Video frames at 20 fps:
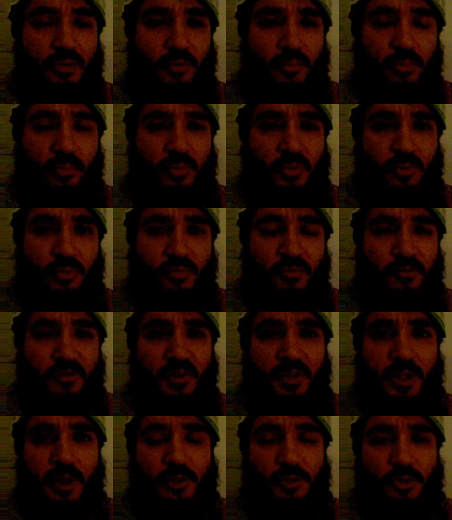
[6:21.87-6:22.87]
You you
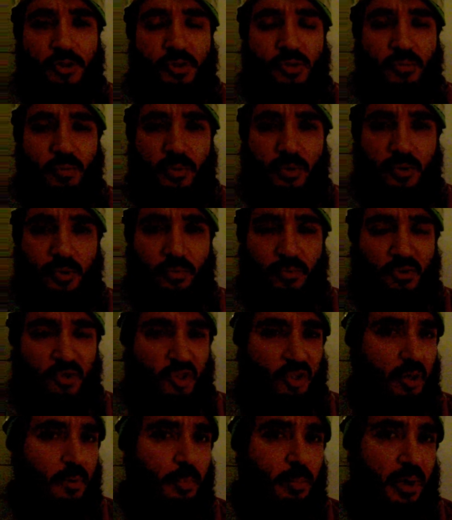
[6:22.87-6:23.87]
feel like you just want to go
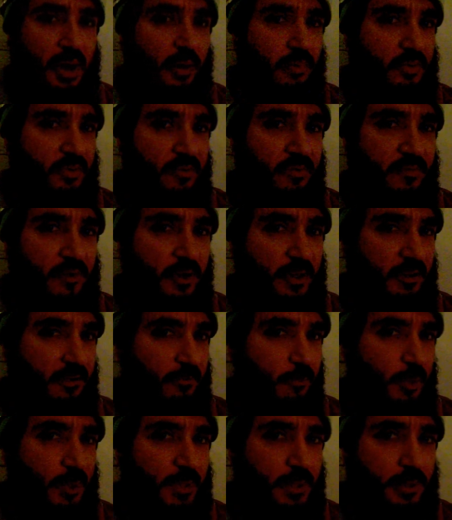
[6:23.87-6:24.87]
jump out the
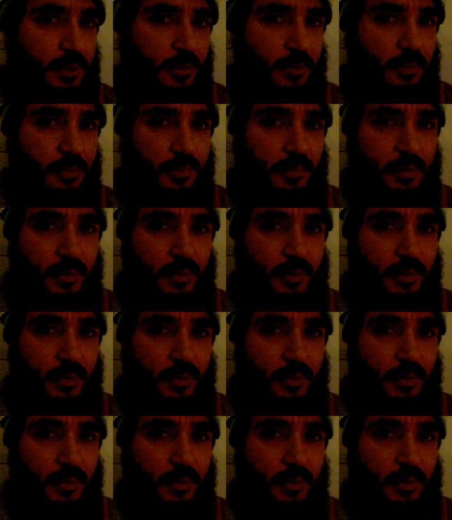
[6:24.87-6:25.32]
fucking window.